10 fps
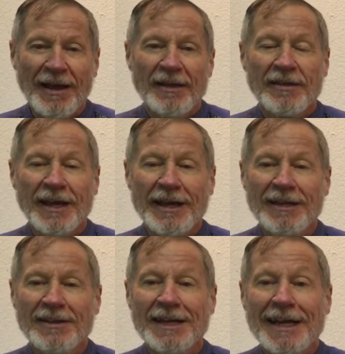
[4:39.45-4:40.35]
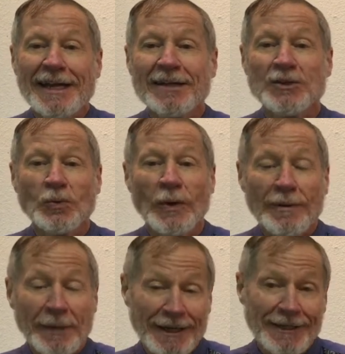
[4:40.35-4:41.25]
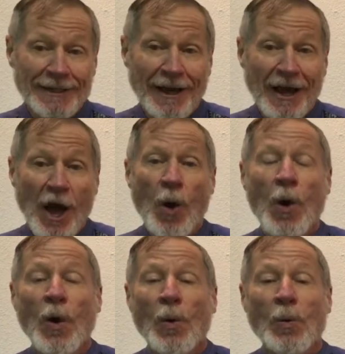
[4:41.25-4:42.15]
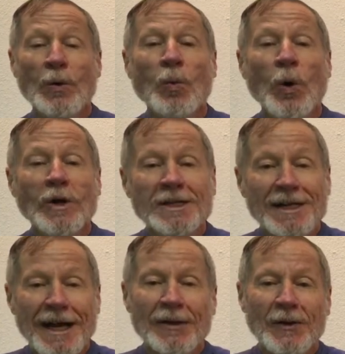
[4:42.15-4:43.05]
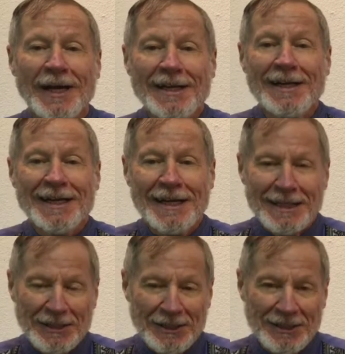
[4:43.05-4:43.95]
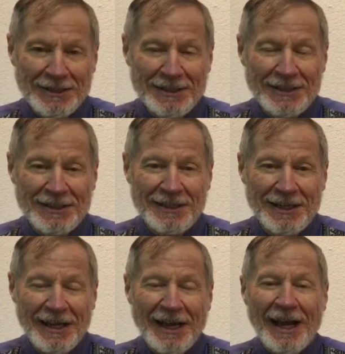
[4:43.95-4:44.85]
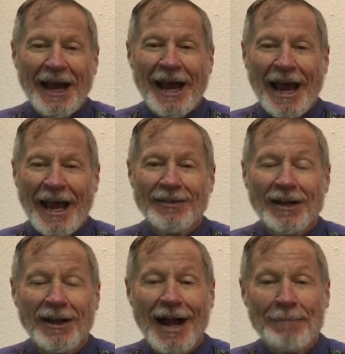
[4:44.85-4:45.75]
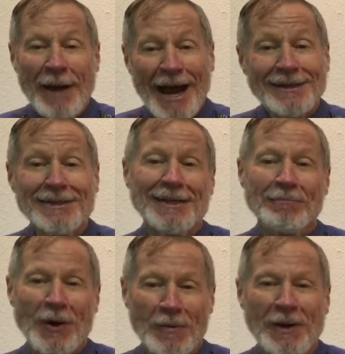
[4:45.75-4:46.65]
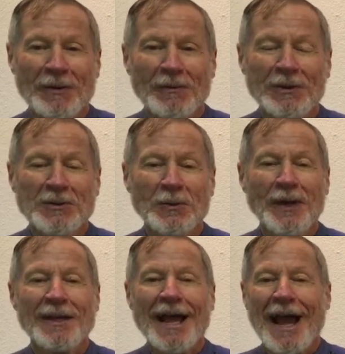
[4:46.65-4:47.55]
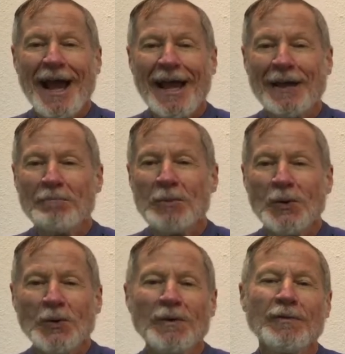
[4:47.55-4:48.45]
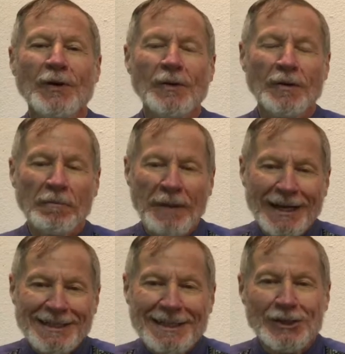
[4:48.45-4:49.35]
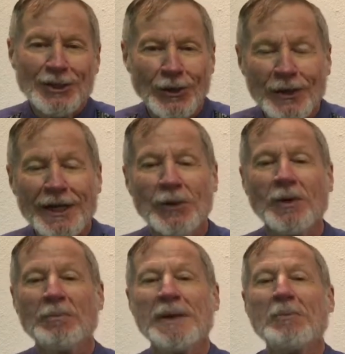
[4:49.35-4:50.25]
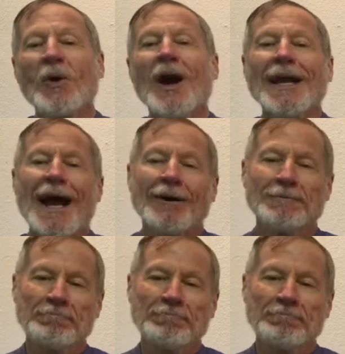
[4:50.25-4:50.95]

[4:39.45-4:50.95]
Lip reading: Then the Dinkins women would work together in the kitchen, and the climactic moment was when a beautiful basted turkey would be brought out.